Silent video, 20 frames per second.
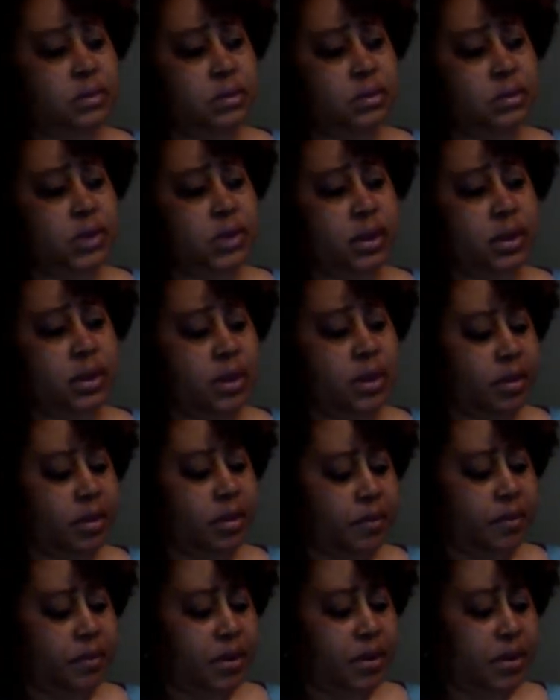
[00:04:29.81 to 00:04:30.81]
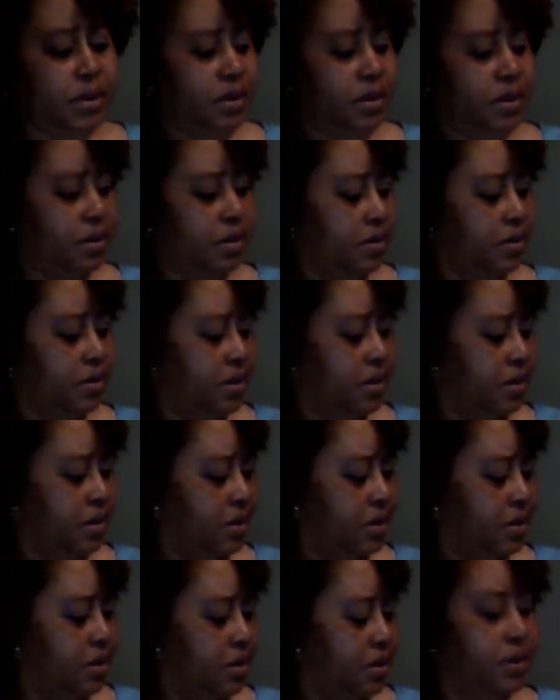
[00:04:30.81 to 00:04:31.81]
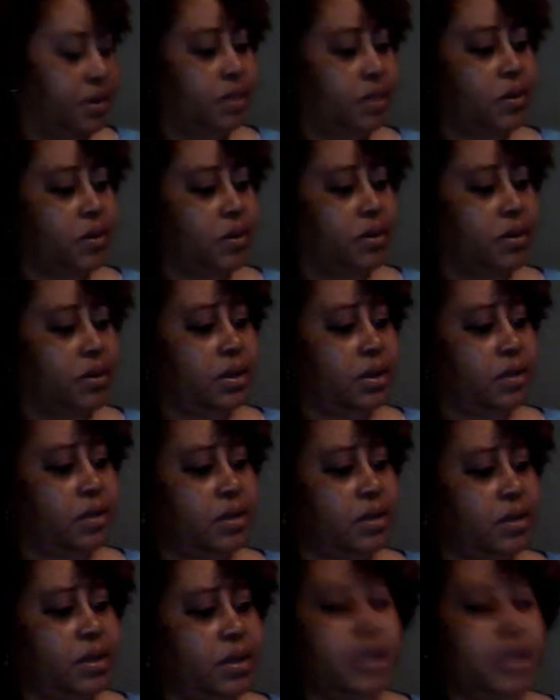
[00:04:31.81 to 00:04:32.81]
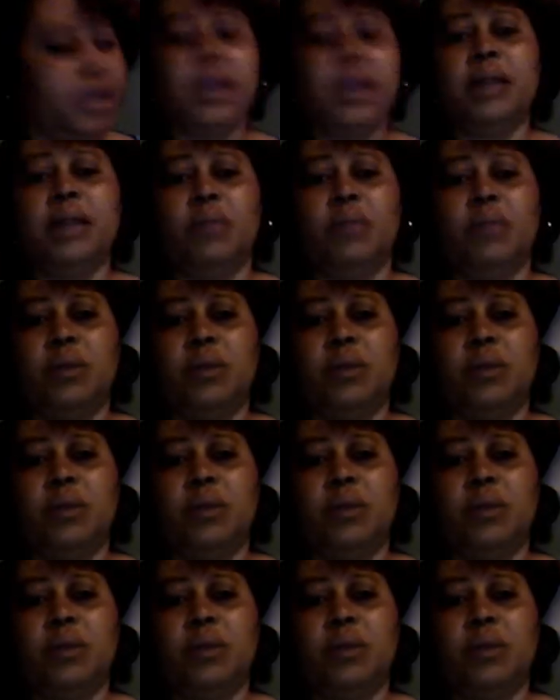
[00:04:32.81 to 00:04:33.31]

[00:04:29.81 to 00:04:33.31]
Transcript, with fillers: the company I can't think the name of the company name but